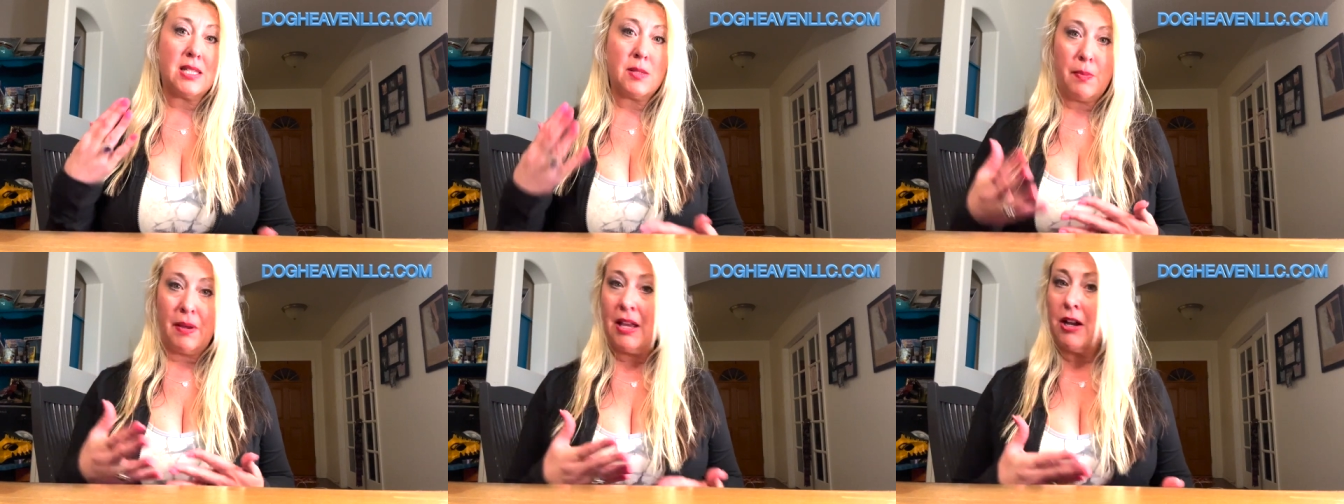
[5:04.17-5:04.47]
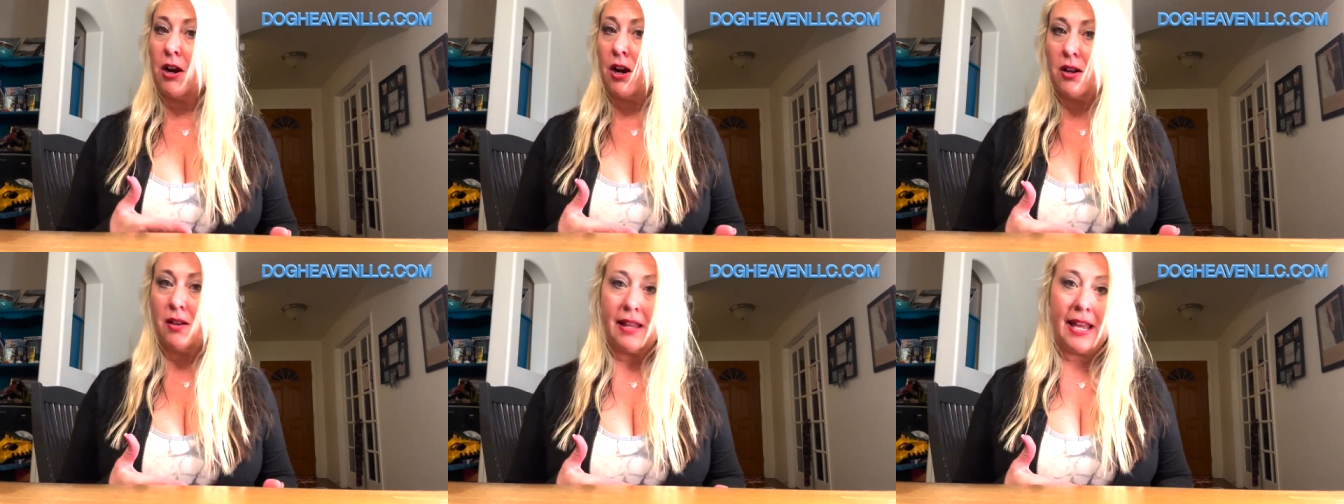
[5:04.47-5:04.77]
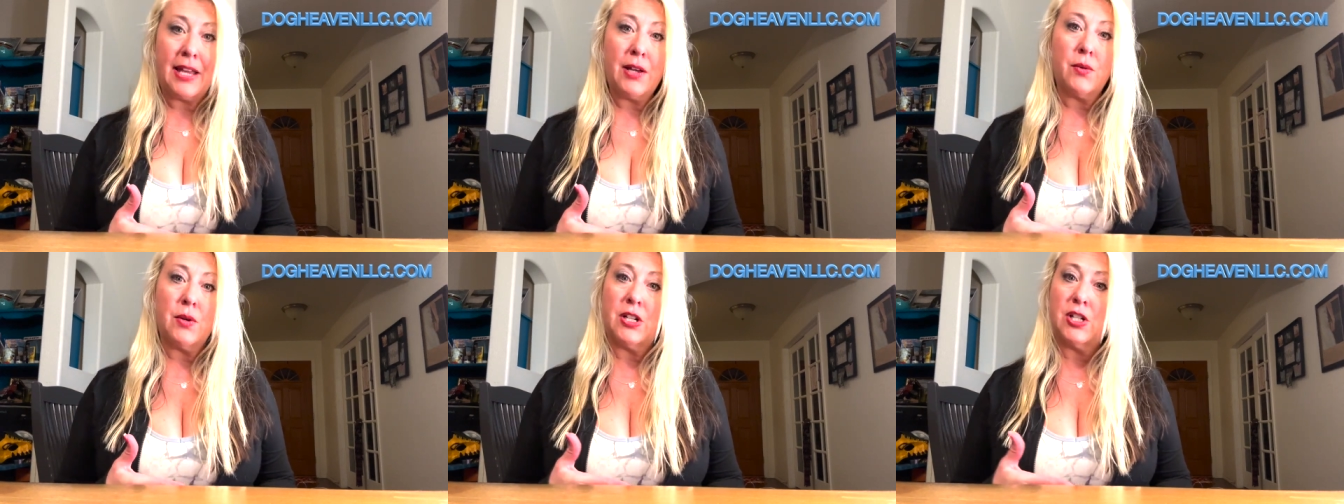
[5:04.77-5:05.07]
speak our
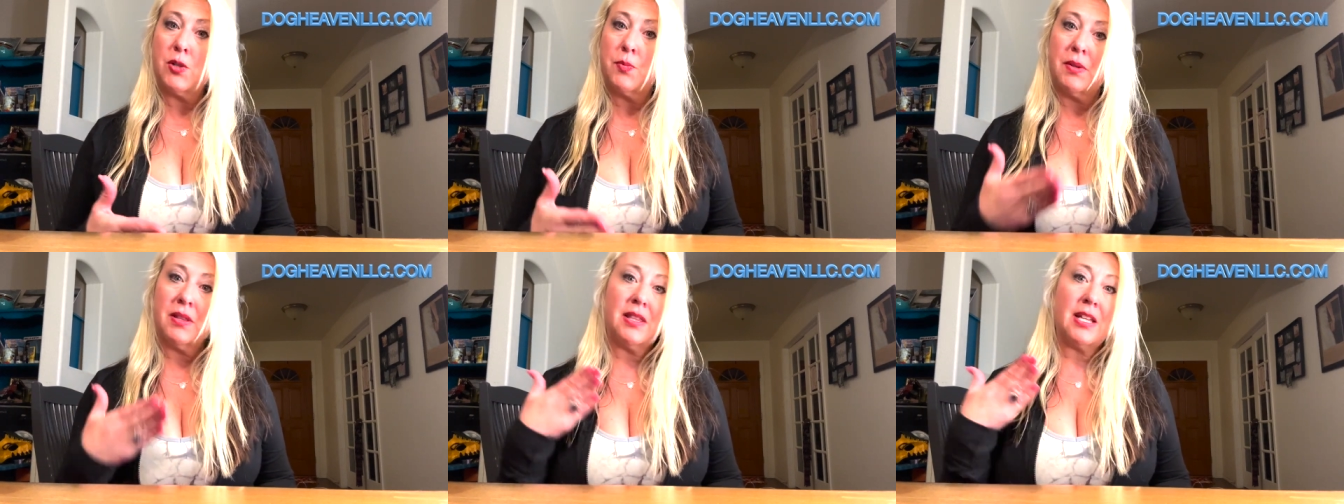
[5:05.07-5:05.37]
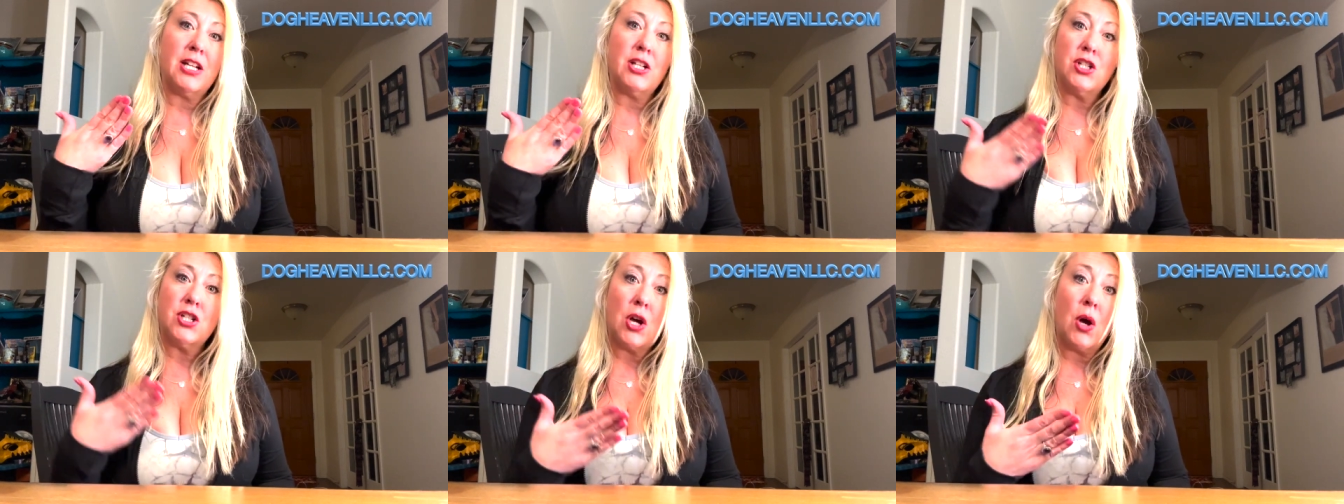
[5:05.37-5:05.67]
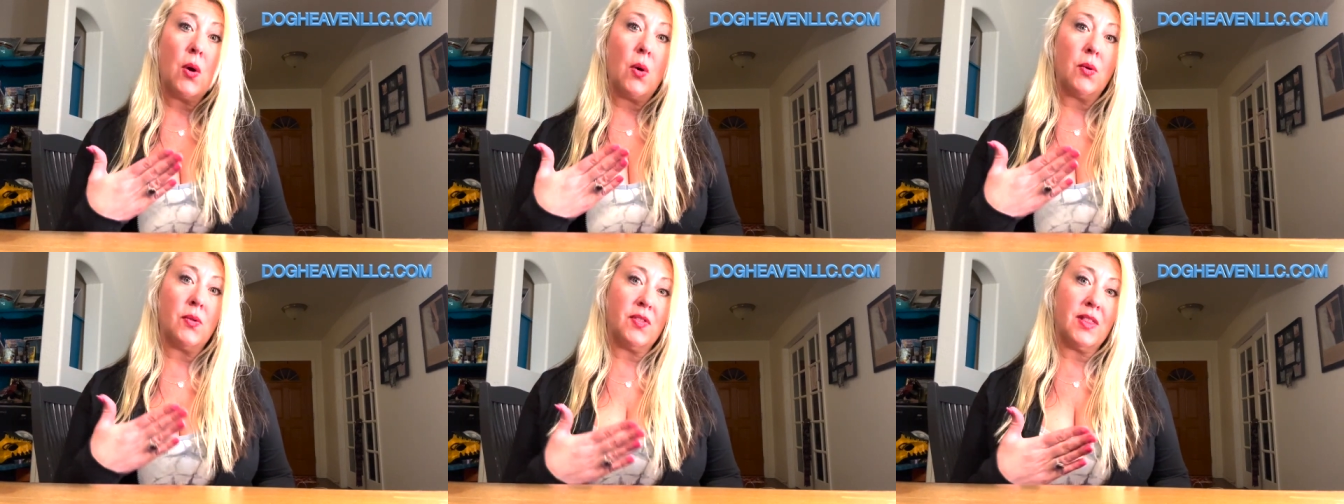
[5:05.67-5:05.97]
language, but they
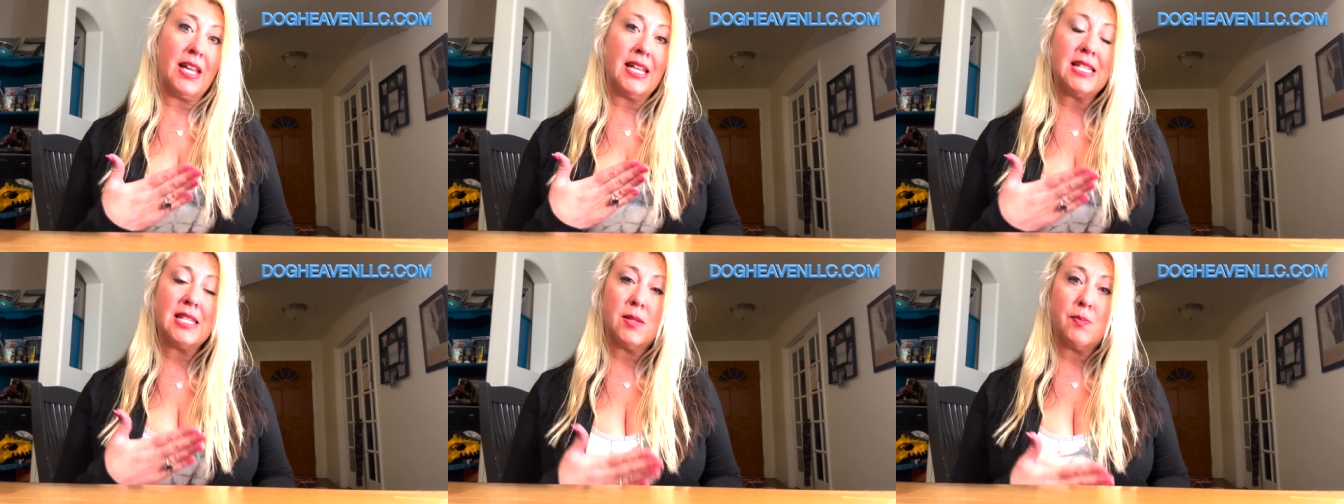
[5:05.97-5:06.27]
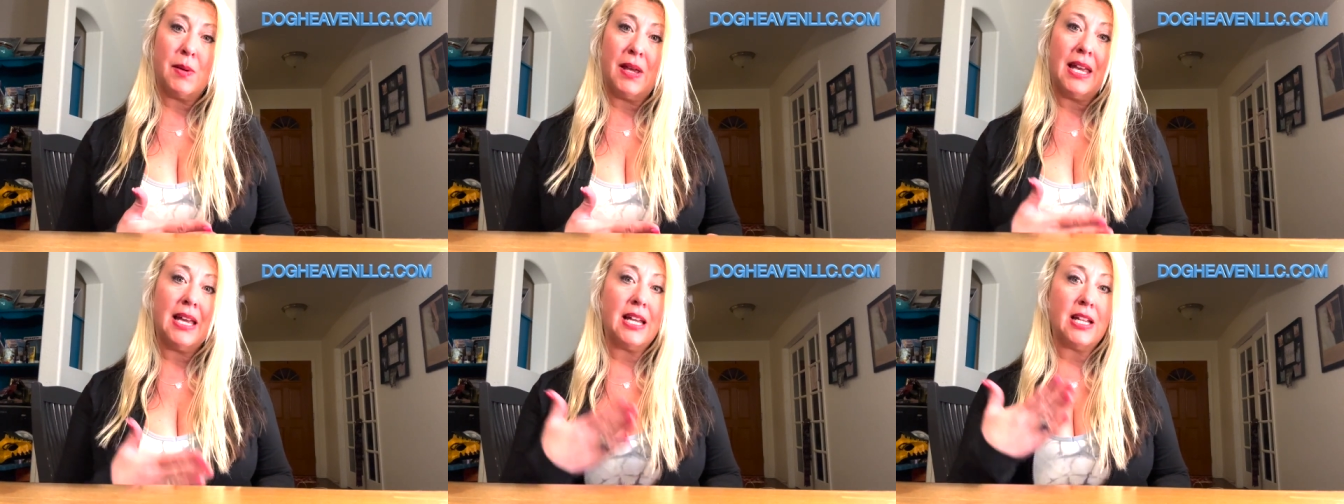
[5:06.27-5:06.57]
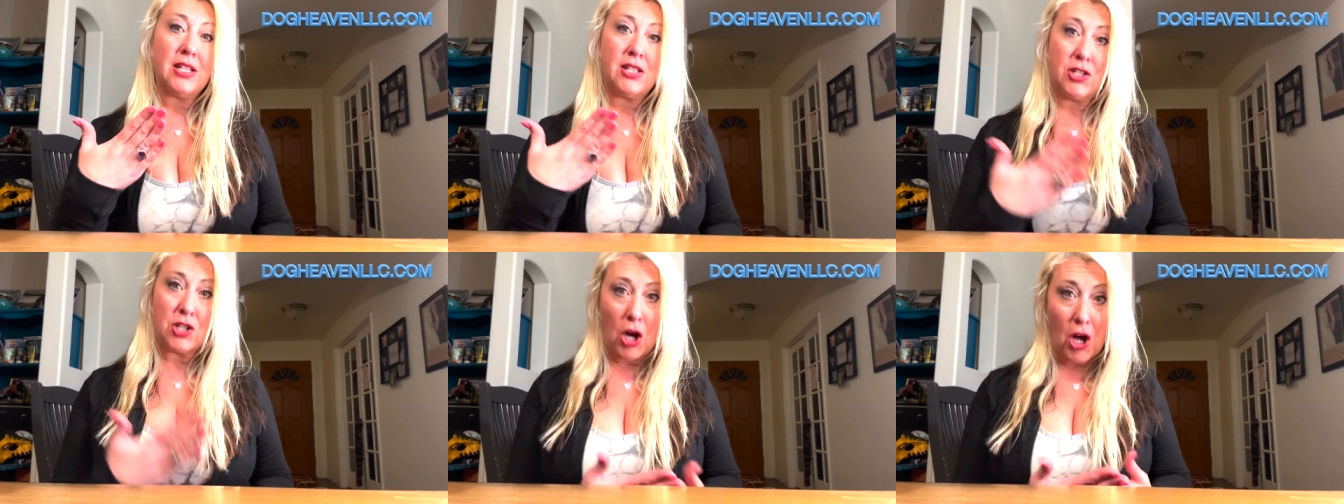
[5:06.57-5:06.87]
don't. They speak
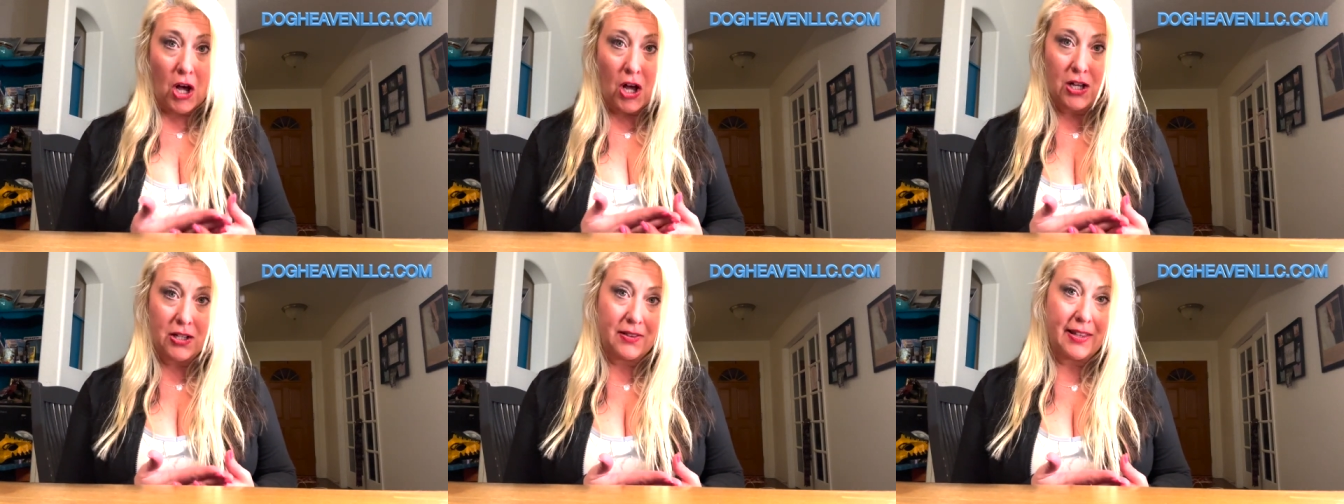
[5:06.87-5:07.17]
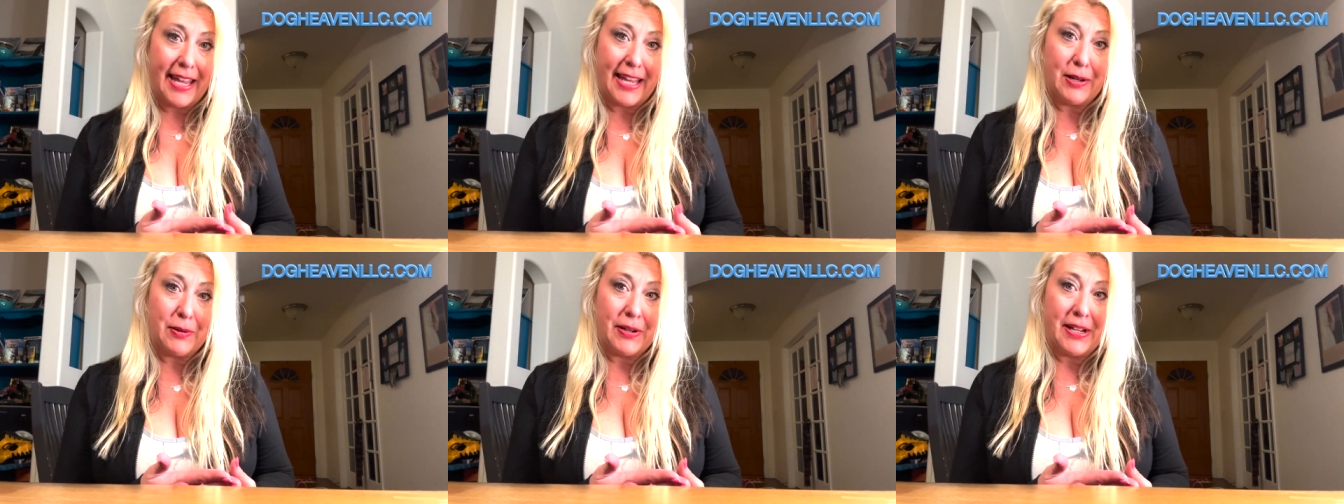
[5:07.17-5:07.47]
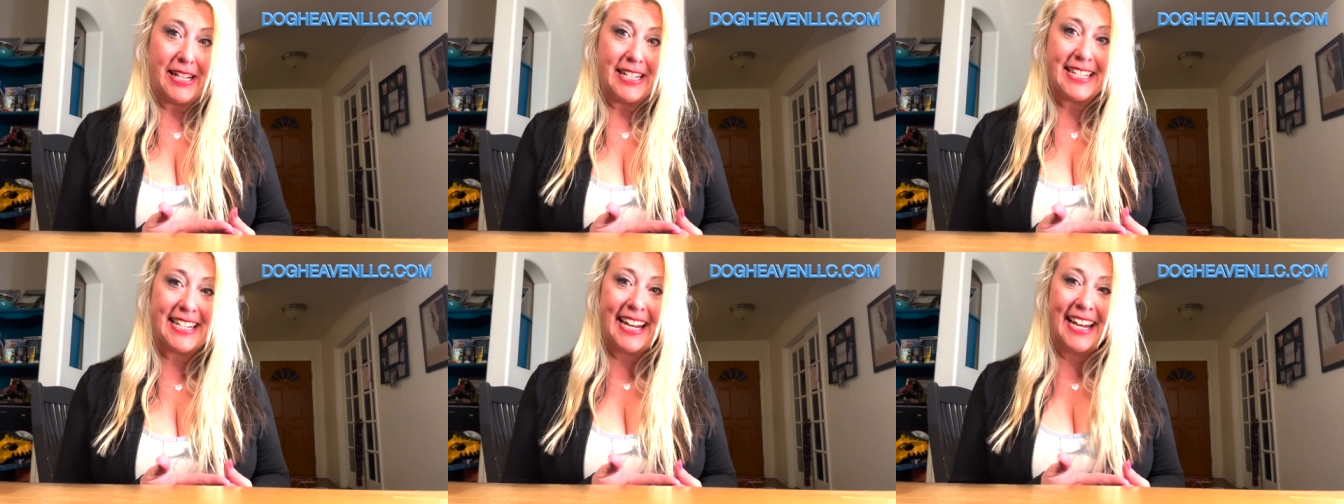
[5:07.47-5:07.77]
dog
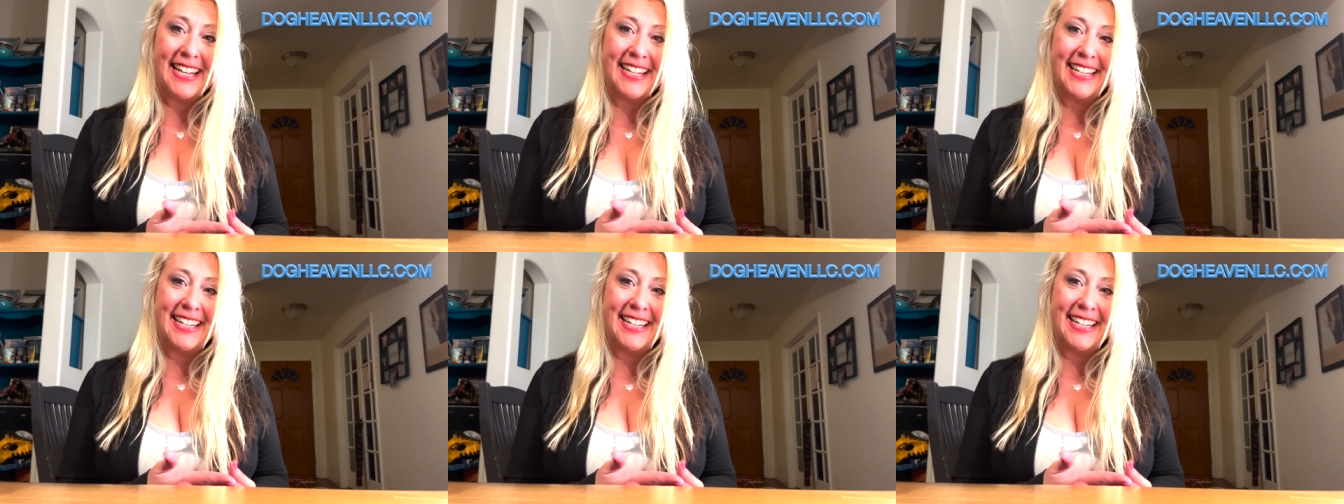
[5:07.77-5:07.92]
language.